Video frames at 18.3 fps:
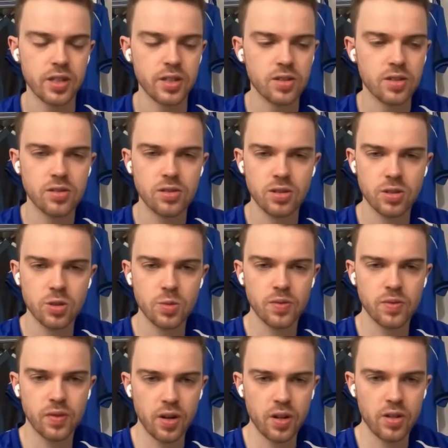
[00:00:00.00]
So it's all been
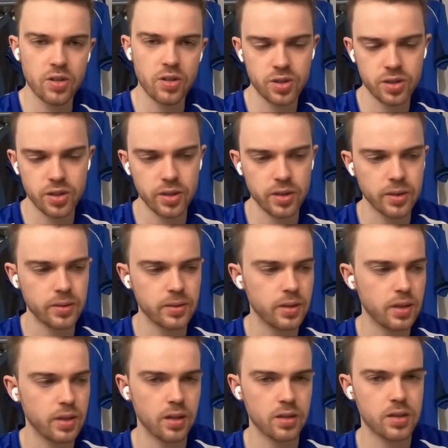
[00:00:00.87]
very interesting and a
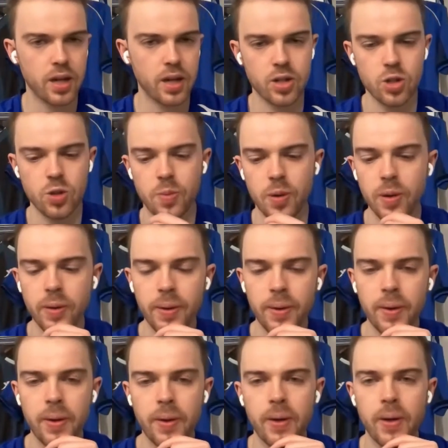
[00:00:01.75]
lot to catch up on.
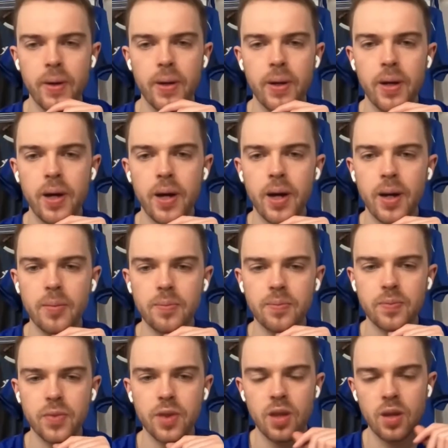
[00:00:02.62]

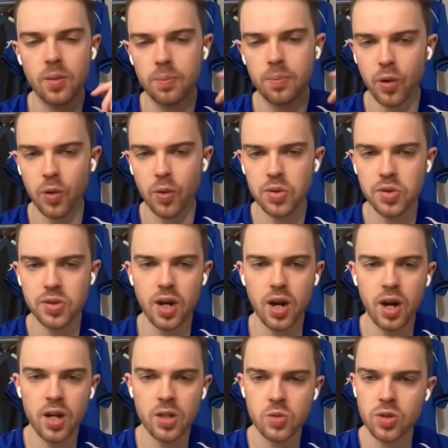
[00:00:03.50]
Um, but we'll
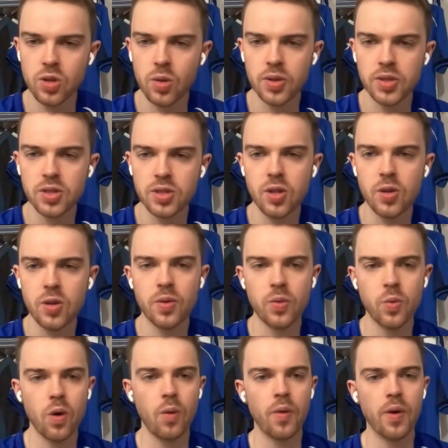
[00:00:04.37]
start as we always do
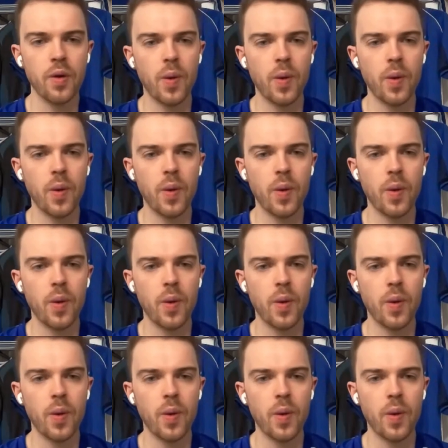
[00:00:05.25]
with what we're